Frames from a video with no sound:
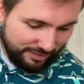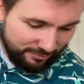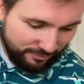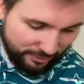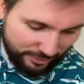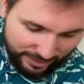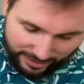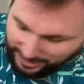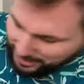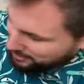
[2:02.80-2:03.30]
for
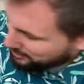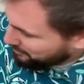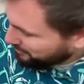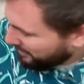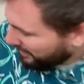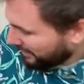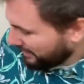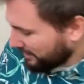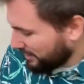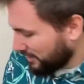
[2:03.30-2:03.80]
now
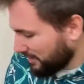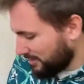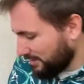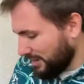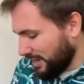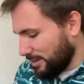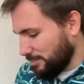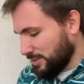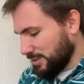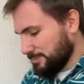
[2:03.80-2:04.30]
under the
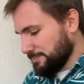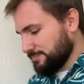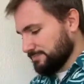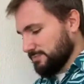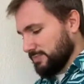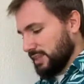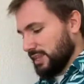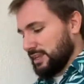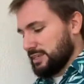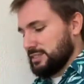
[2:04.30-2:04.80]
table.
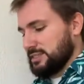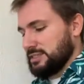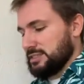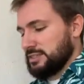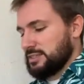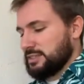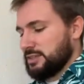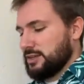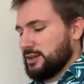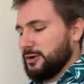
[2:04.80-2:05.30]

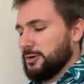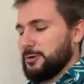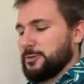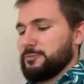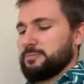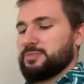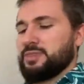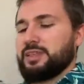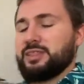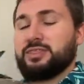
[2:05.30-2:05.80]

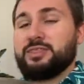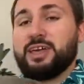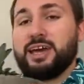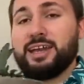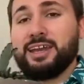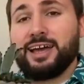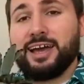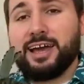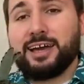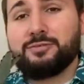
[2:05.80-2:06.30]
So,
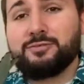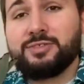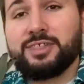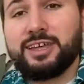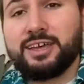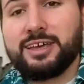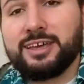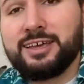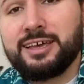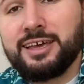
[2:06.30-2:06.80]
then I have
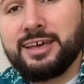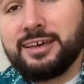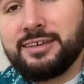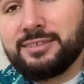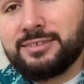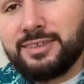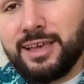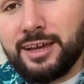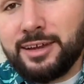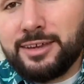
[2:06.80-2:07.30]
the
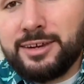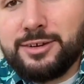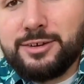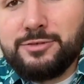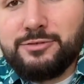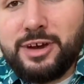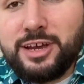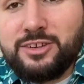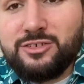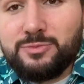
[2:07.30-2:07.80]
succulent
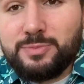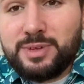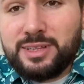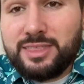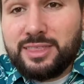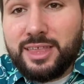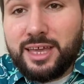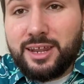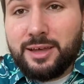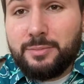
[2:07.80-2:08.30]

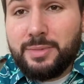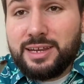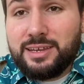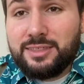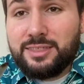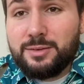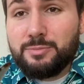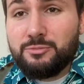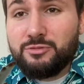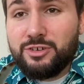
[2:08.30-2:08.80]
arrangement that I made in
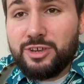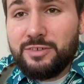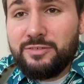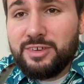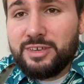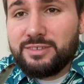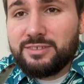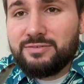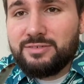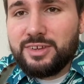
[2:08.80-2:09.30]
the
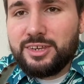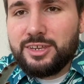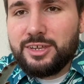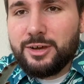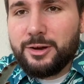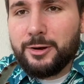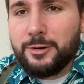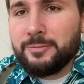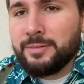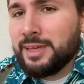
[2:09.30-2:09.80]
previous
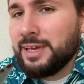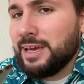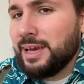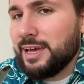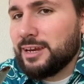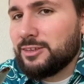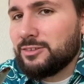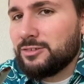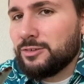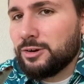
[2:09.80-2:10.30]
video
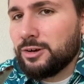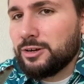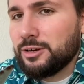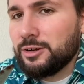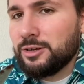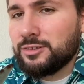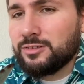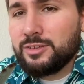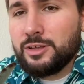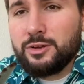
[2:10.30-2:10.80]
and still,
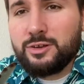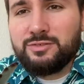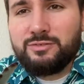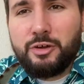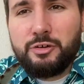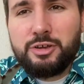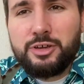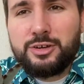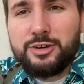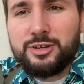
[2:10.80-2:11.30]
still looks
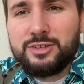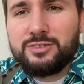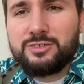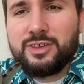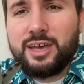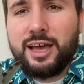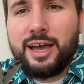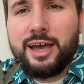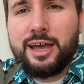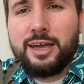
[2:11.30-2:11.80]
very good.
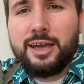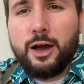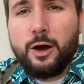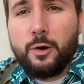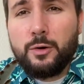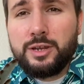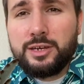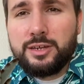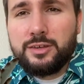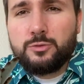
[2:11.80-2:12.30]
I
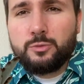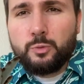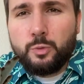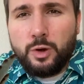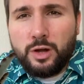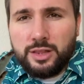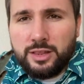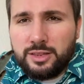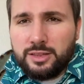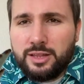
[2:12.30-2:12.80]
only did
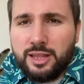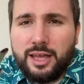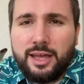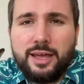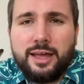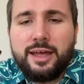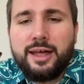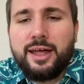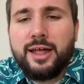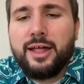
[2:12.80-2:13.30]
one,
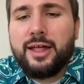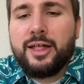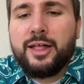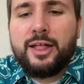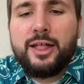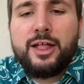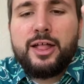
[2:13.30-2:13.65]
uh,